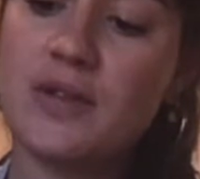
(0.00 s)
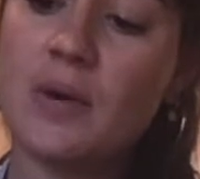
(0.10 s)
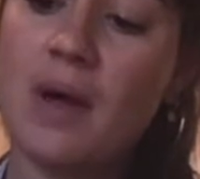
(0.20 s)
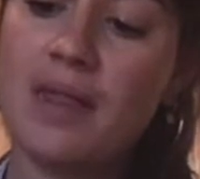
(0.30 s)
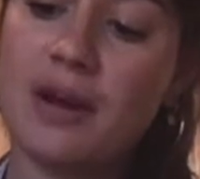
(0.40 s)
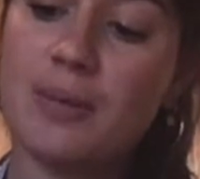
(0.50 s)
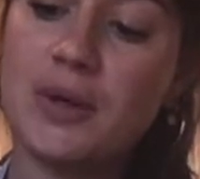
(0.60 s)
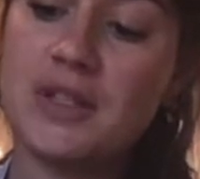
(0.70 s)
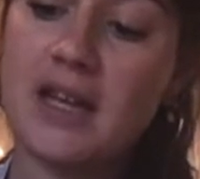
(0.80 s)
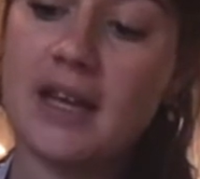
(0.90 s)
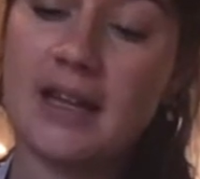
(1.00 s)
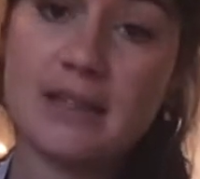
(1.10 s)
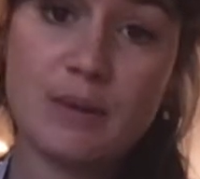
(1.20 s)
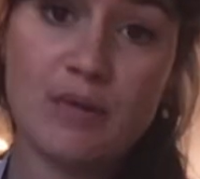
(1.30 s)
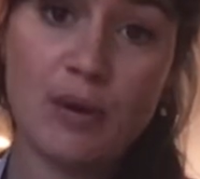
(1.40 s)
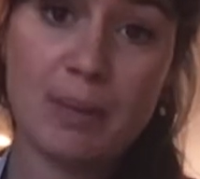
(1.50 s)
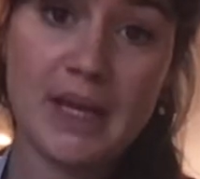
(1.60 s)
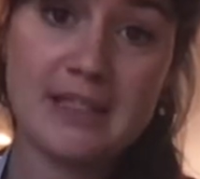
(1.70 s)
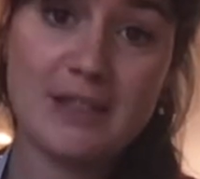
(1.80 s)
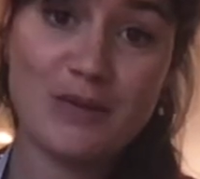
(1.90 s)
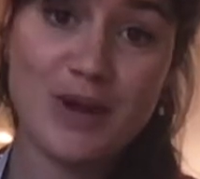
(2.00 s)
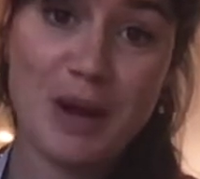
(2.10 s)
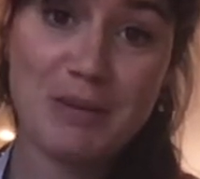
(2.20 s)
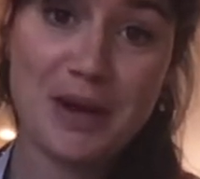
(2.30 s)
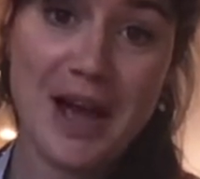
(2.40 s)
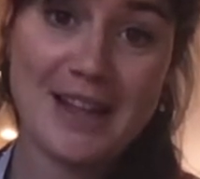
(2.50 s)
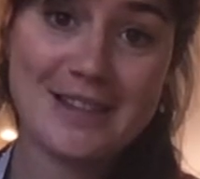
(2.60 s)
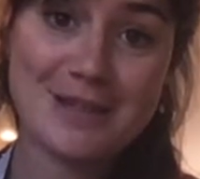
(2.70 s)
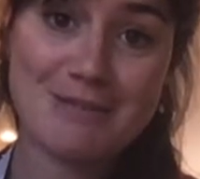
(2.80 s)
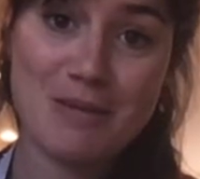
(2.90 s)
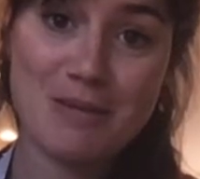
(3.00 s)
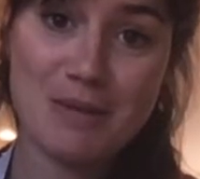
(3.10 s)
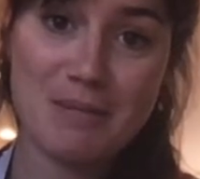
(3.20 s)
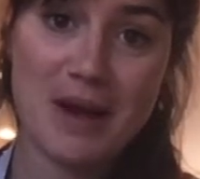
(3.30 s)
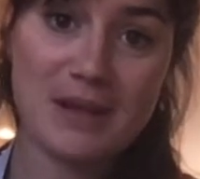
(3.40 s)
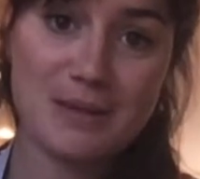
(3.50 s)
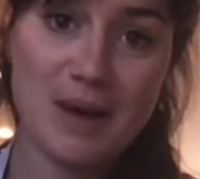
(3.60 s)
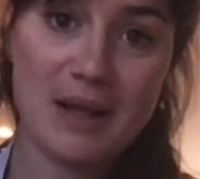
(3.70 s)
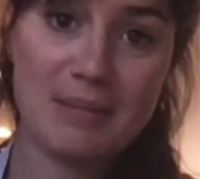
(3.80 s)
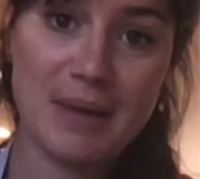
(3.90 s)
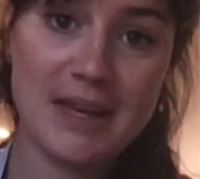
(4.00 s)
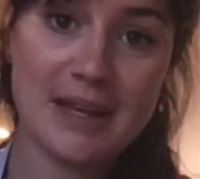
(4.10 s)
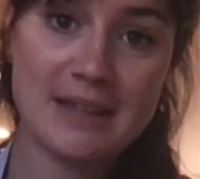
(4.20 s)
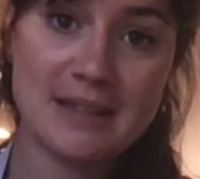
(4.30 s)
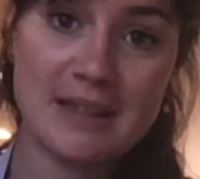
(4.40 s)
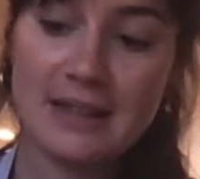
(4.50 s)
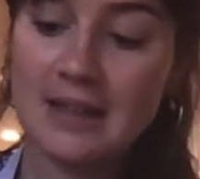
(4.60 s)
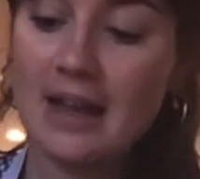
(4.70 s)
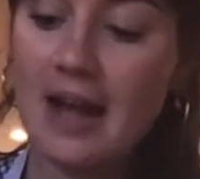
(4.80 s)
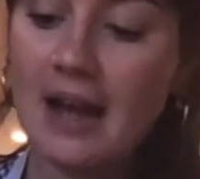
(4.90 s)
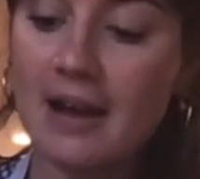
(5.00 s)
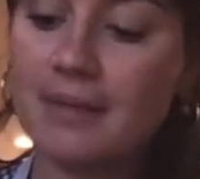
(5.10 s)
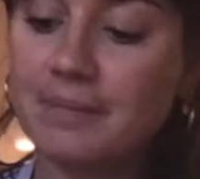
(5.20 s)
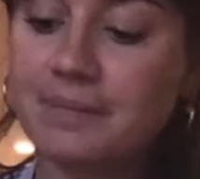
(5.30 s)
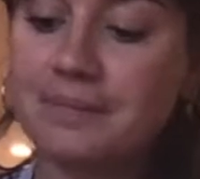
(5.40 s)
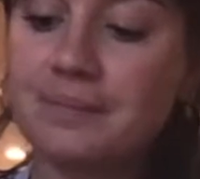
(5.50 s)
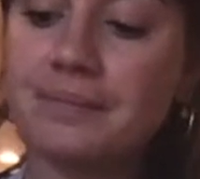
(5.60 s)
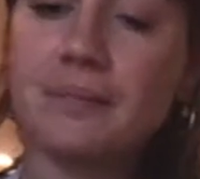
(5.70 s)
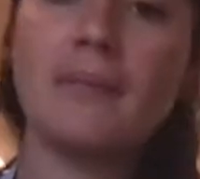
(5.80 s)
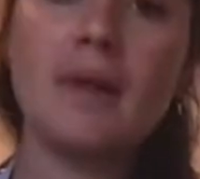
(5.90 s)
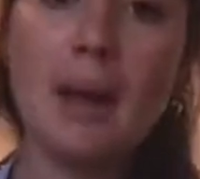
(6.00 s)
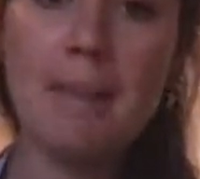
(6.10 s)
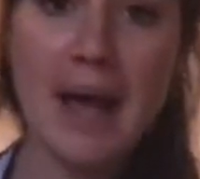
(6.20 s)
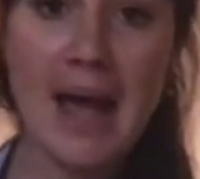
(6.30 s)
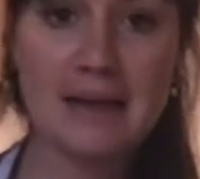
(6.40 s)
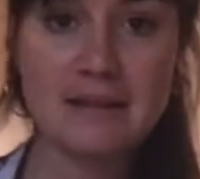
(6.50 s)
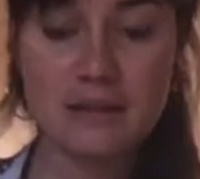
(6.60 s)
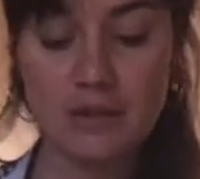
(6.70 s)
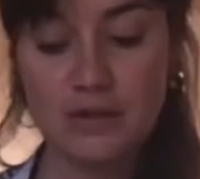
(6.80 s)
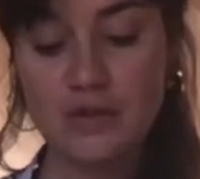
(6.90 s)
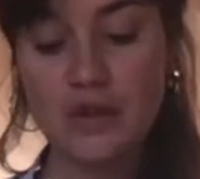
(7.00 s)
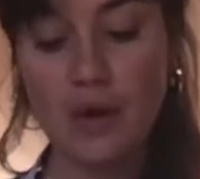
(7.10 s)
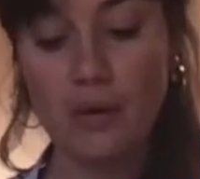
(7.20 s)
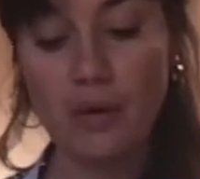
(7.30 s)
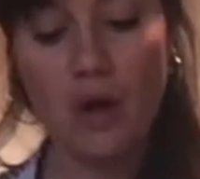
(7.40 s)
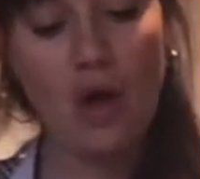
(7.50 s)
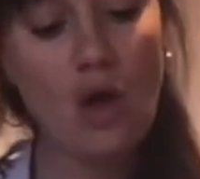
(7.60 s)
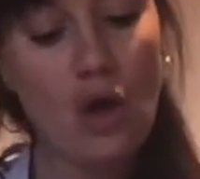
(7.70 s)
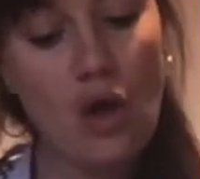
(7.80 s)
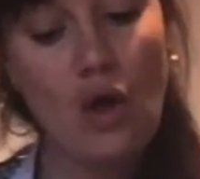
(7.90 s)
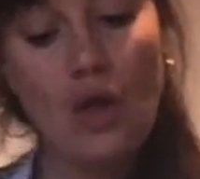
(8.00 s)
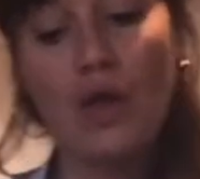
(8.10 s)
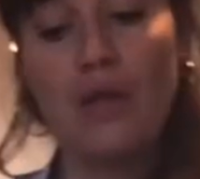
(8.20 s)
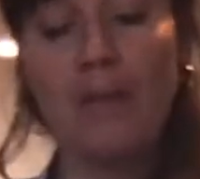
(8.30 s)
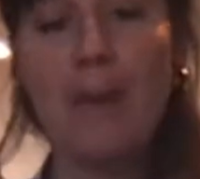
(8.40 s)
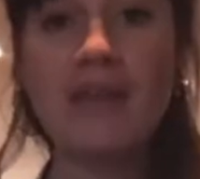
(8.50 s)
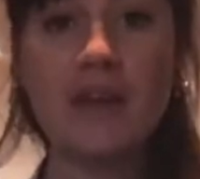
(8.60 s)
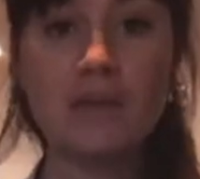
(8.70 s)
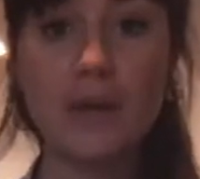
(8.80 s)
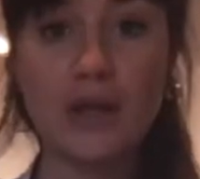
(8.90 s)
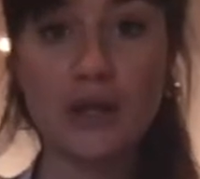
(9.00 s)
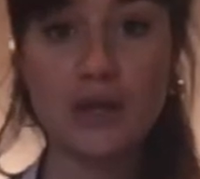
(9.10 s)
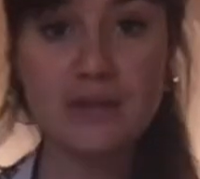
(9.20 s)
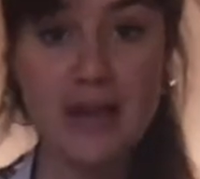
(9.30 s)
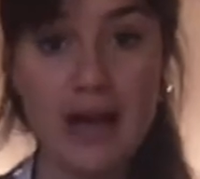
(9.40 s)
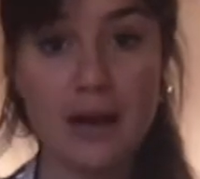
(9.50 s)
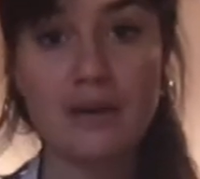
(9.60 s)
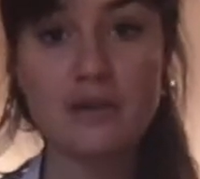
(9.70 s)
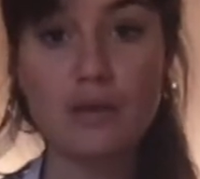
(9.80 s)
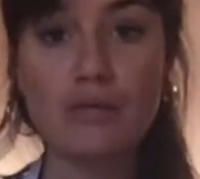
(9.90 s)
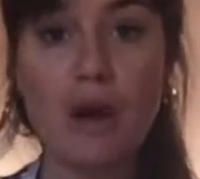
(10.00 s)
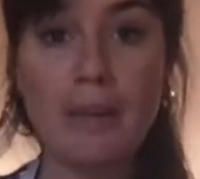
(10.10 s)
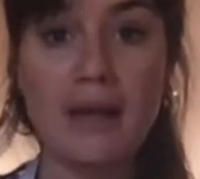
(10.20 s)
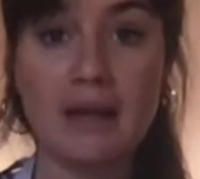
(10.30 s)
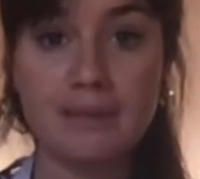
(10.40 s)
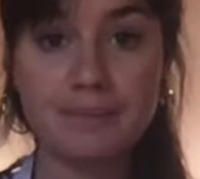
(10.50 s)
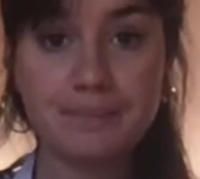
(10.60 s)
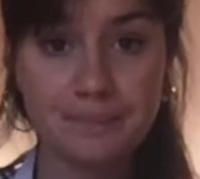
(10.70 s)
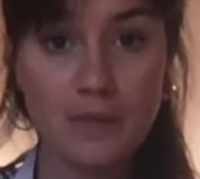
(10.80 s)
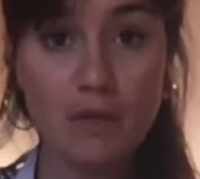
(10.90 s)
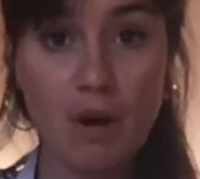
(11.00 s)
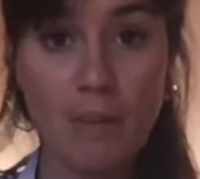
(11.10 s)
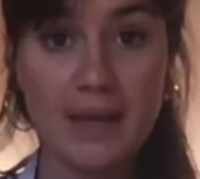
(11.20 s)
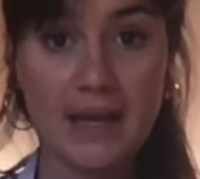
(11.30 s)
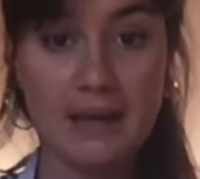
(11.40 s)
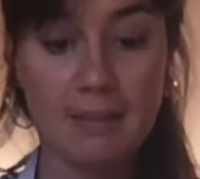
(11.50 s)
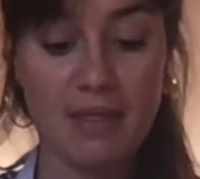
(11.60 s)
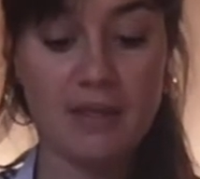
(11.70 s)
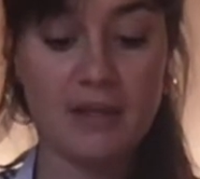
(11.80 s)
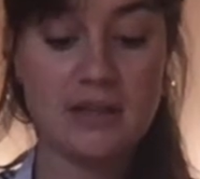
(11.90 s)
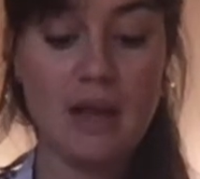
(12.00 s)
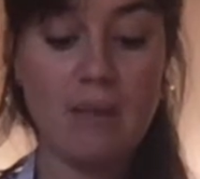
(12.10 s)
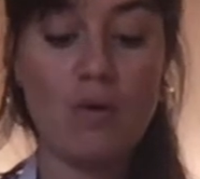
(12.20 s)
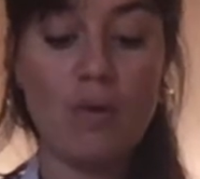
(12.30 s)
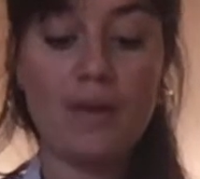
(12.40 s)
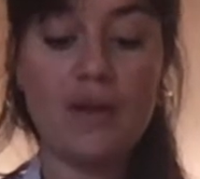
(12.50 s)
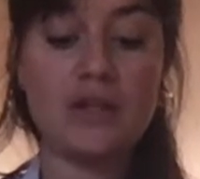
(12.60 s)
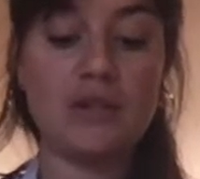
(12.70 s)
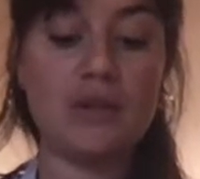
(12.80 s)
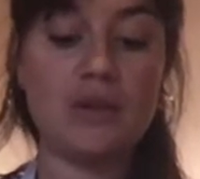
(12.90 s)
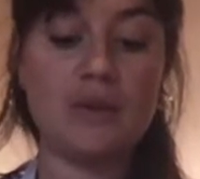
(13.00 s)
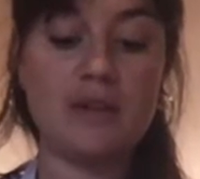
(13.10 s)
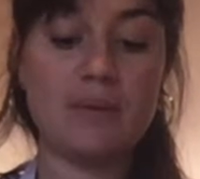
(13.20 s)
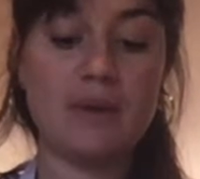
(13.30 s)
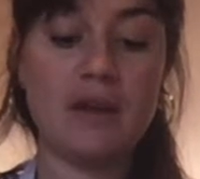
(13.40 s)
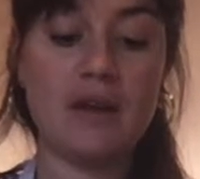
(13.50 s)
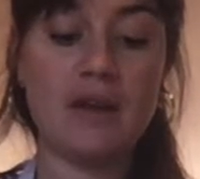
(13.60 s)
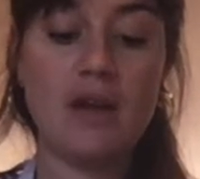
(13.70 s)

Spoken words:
quite therapeutic, and as we've got plenty of time on our hands at the moment, we might as well make it by hand. So, the method we're gonna use now is called rubbing in, the rubbing in method. And what we're gonna do is we're gonna